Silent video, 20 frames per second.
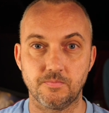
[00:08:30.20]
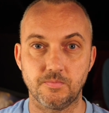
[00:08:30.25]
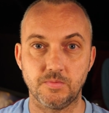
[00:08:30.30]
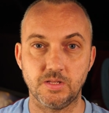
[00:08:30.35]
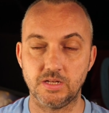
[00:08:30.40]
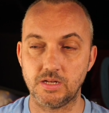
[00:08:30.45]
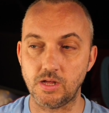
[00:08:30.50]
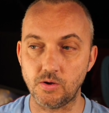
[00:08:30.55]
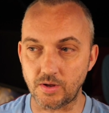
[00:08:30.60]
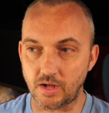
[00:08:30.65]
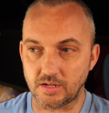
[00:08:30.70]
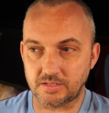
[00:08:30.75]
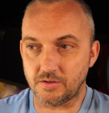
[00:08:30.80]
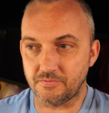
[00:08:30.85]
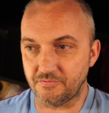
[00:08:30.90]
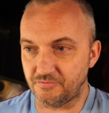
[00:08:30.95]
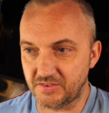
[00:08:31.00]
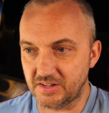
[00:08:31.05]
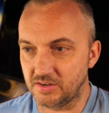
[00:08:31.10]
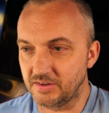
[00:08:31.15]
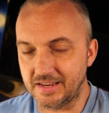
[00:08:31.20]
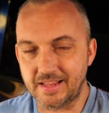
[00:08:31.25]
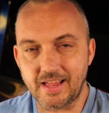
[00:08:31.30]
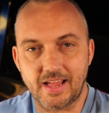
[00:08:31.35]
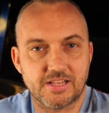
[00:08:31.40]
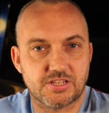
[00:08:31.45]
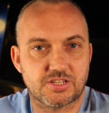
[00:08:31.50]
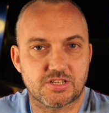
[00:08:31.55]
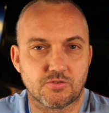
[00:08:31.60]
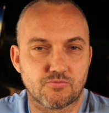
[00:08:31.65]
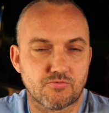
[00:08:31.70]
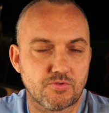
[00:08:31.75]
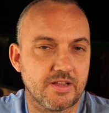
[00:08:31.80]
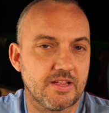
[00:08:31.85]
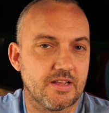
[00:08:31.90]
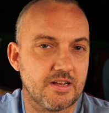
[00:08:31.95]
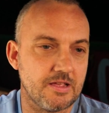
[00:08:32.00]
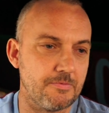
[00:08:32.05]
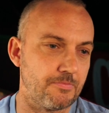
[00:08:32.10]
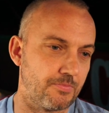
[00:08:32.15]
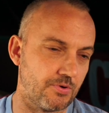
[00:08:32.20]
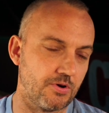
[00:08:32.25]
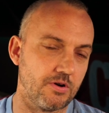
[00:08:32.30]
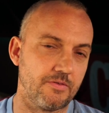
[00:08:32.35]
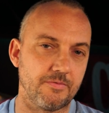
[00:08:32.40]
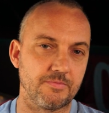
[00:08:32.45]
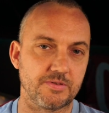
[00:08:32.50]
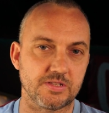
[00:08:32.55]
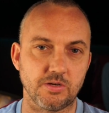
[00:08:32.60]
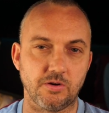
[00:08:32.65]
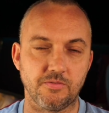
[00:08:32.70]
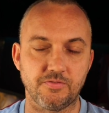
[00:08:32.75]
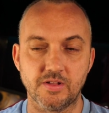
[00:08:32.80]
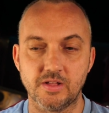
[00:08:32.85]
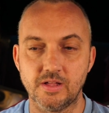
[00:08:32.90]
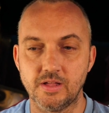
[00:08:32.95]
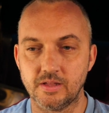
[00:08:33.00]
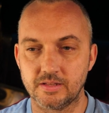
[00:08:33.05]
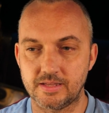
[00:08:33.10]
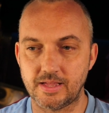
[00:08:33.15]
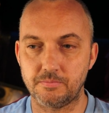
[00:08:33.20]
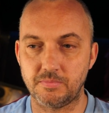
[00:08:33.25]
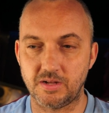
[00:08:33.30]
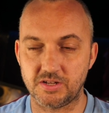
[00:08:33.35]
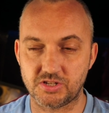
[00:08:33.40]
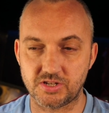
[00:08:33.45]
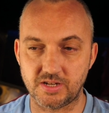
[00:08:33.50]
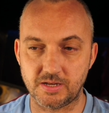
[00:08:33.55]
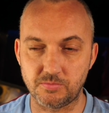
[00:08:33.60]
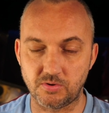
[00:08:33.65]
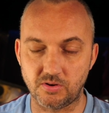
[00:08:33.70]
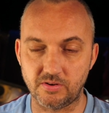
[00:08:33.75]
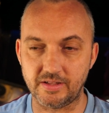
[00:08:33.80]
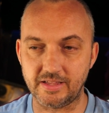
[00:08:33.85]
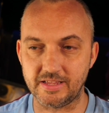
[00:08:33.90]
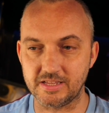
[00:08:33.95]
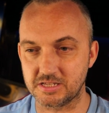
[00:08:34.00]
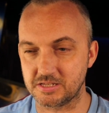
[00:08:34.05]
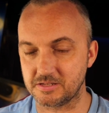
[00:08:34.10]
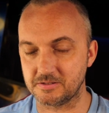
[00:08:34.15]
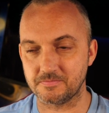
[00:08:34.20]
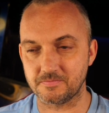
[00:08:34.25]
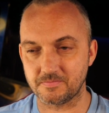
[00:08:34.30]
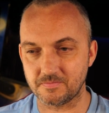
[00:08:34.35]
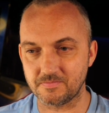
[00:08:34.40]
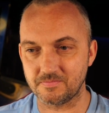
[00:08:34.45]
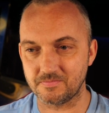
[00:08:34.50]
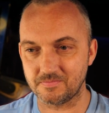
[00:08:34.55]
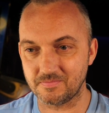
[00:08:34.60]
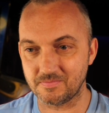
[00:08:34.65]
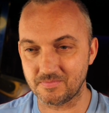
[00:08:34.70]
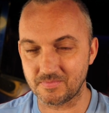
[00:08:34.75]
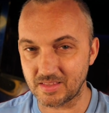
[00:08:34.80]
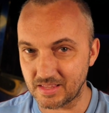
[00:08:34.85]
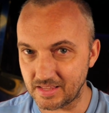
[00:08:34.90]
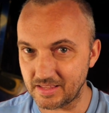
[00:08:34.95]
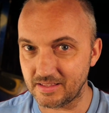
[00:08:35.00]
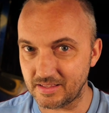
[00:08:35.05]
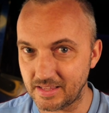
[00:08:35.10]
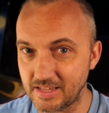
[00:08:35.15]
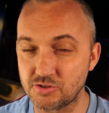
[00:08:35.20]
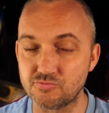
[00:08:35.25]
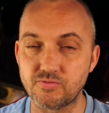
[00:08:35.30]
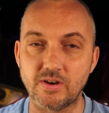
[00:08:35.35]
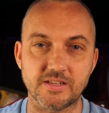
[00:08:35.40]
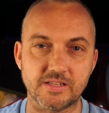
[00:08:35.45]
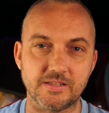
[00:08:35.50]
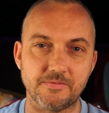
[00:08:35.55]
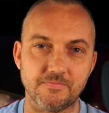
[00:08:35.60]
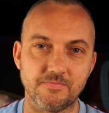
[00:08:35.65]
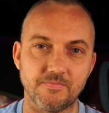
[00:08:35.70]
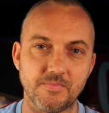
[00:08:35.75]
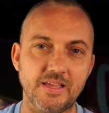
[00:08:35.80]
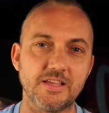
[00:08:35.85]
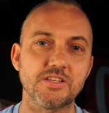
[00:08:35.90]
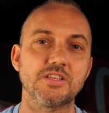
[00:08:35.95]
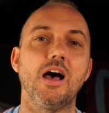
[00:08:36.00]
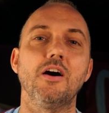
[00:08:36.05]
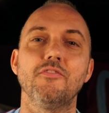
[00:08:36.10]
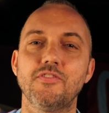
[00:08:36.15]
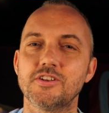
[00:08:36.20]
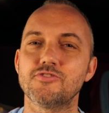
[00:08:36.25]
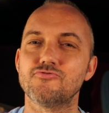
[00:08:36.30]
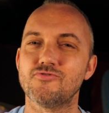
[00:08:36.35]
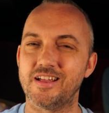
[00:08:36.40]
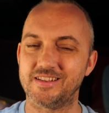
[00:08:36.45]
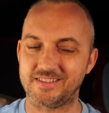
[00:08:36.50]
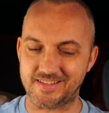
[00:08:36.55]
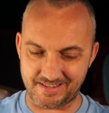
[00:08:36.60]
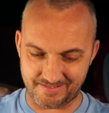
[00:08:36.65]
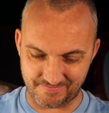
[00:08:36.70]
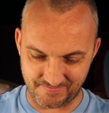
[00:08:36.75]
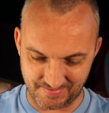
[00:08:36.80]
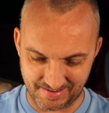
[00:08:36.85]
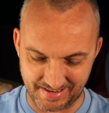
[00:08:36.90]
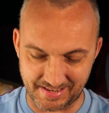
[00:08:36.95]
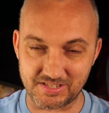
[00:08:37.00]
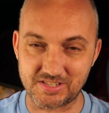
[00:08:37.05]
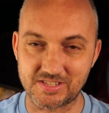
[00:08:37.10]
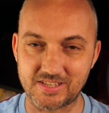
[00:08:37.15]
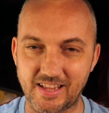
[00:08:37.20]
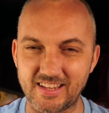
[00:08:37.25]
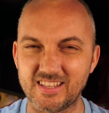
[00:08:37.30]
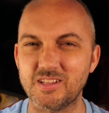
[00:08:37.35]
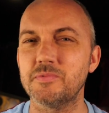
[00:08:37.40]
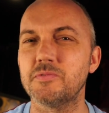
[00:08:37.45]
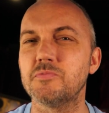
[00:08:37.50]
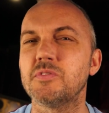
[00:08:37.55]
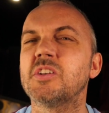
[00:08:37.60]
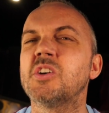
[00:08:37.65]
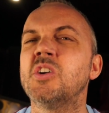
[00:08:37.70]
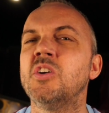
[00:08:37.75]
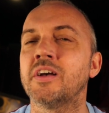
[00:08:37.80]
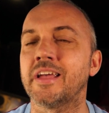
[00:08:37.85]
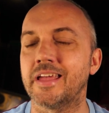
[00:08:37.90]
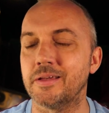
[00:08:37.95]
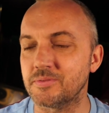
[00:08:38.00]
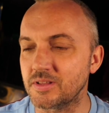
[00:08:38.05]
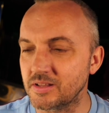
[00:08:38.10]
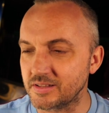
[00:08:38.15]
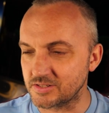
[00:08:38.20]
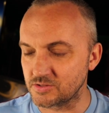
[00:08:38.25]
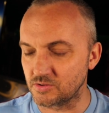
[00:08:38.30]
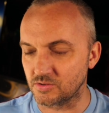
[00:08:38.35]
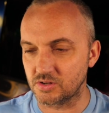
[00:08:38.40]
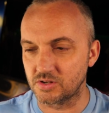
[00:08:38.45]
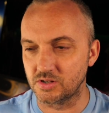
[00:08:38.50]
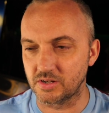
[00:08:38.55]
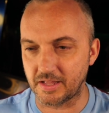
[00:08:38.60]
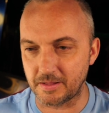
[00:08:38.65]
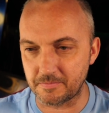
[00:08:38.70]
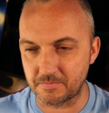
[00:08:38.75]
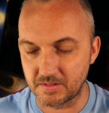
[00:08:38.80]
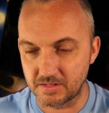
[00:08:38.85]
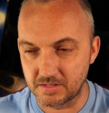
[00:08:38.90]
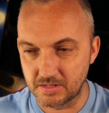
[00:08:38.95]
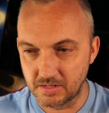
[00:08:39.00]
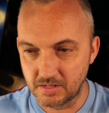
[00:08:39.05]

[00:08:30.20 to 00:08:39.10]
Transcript: You know, I don't feel he has to really prove himself that much anymore. He's ready. He's oven ready, let's say. Don't mean we cook him. That's not cook him.